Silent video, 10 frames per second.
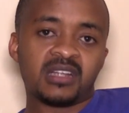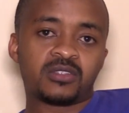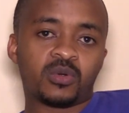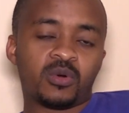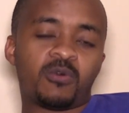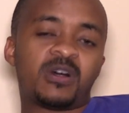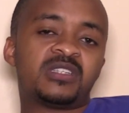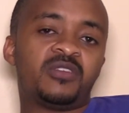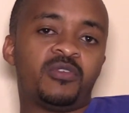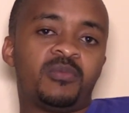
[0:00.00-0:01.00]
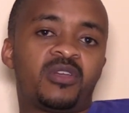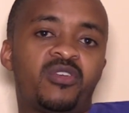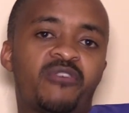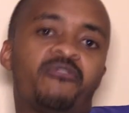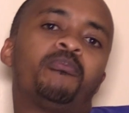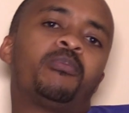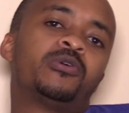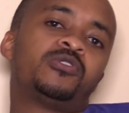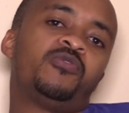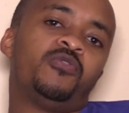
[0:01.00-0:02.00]
So if you make your
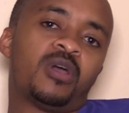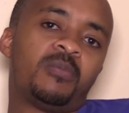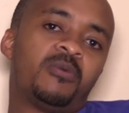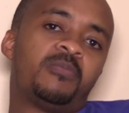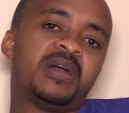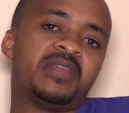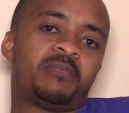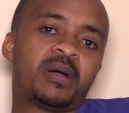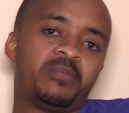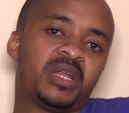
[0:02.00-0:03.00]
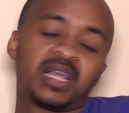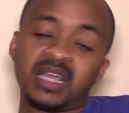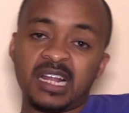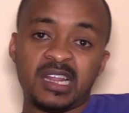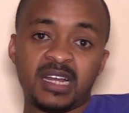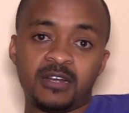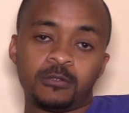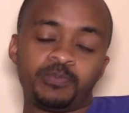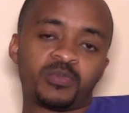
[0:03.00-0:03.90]
post viewable by the public, and then